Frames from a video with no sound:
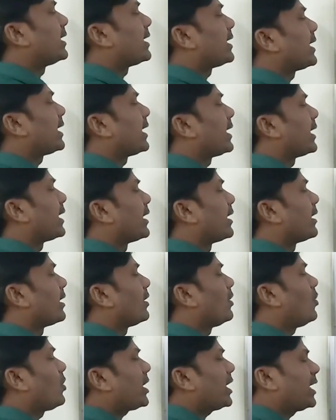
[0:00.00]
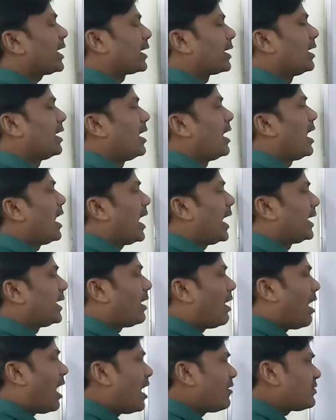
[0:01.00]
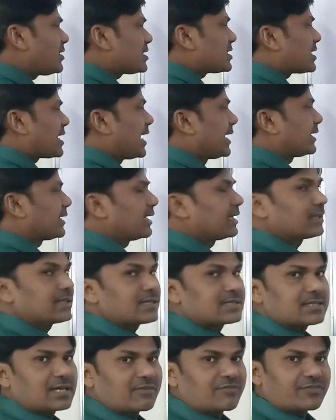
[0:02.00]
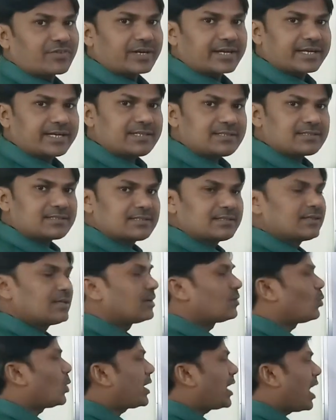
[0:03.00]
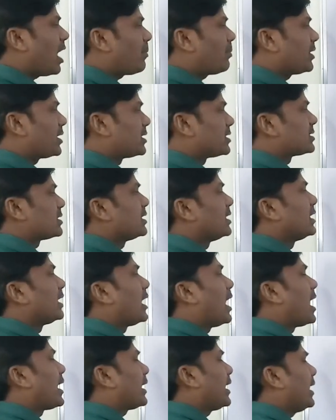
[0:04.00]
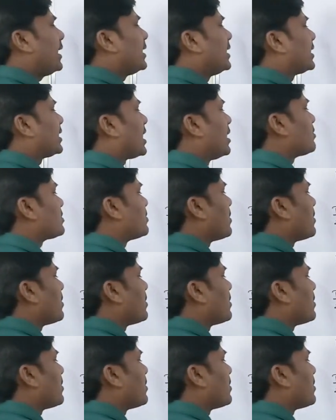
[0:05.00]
ray. Okay, and after striking the surface, what happens? Again it comes